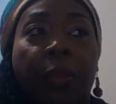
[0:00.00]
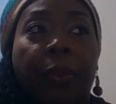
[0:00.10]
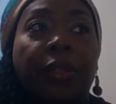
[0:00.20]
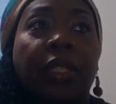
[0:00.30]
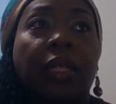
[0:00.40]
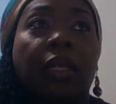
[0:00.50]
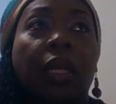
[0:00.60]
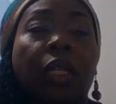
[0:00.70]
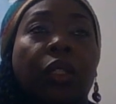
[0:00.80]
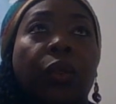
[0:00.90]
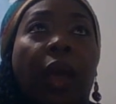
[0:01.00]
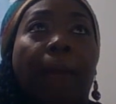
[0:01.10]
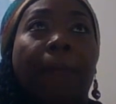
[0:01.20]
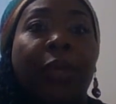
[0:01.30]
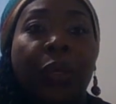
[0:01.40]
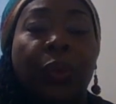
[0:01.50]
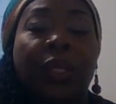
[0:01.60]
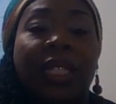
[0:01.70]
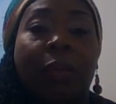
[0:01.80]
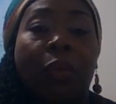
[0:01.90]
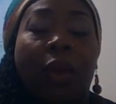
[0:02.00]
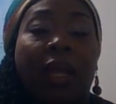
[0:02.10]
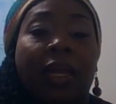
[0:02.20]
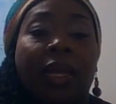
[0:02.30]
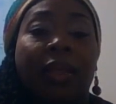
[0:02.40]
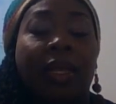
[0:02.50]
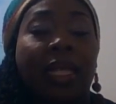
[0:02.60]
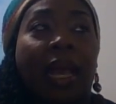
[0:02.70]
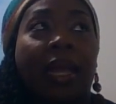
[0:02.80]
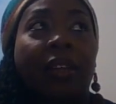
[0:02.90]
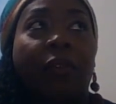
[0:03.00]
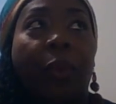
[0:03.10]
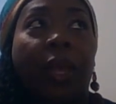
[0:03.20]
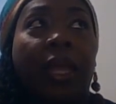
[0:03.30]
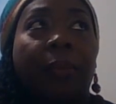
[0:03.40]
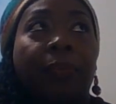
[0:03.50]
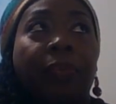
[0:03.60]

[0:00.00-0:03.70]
person, to abuse someone in this kind of way.